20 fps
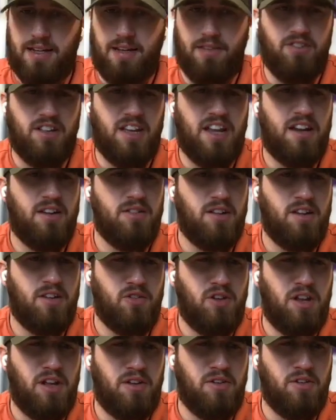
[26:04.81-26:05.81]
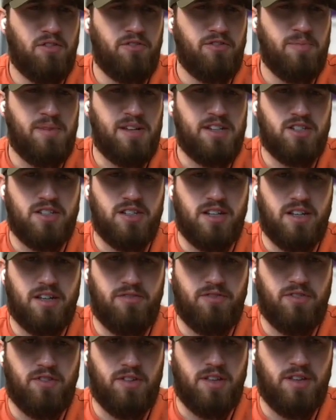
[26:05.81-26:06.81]
definitely. I don't know if you mentioned
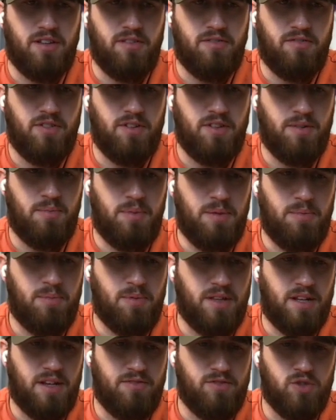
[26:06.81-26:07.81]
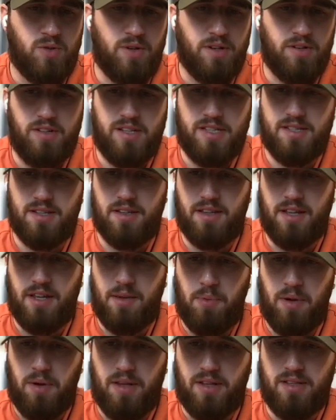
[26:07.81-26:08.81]
it for the people that have joined recently,
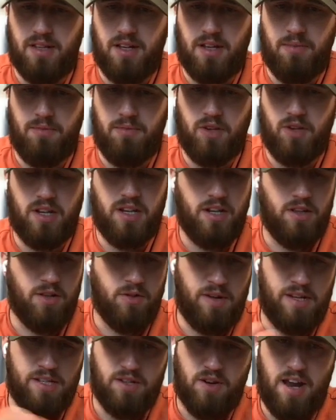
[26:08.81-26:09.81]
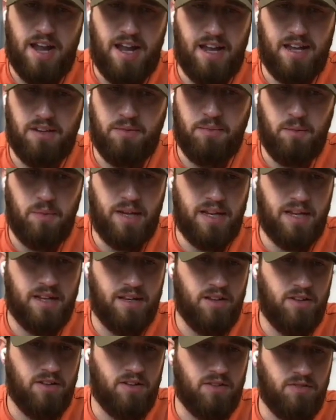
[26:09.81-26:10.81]
but you can either raise your hand and we
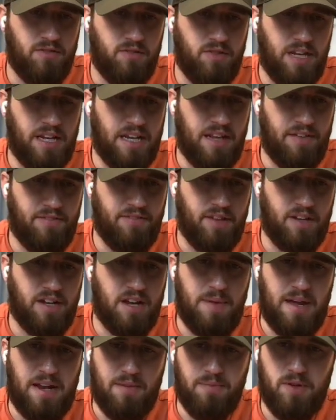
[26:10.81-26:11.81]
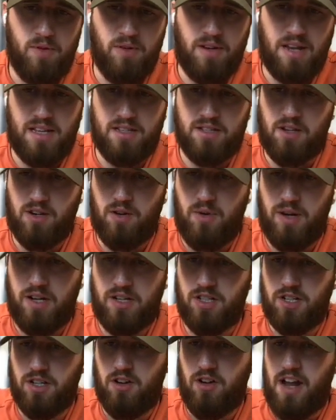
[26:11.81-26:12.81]
can, you can have you come out of mute and ask your
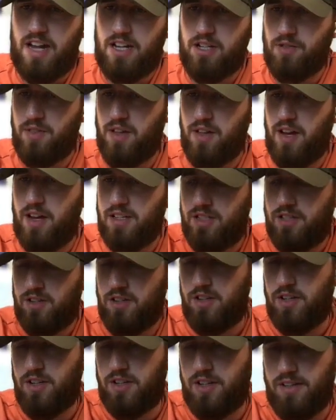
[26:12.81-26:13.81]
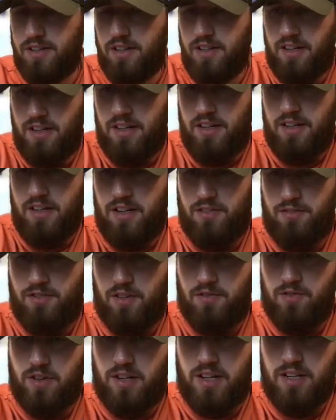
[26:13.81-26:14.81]
question or add your thoughts, or you can,
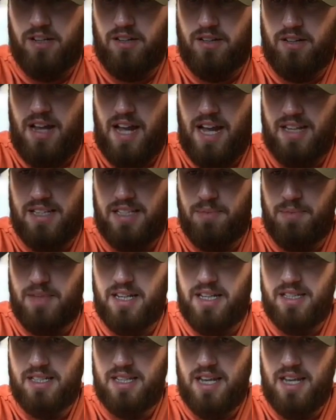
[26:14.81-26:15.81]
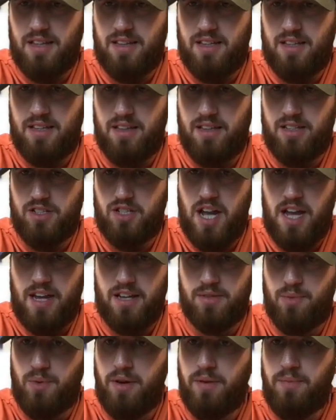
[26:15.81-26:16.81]
feel free to add something inside the chat
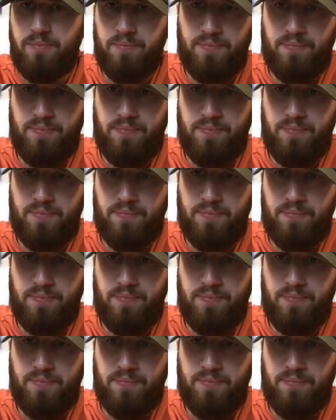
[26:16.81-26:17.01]
as well.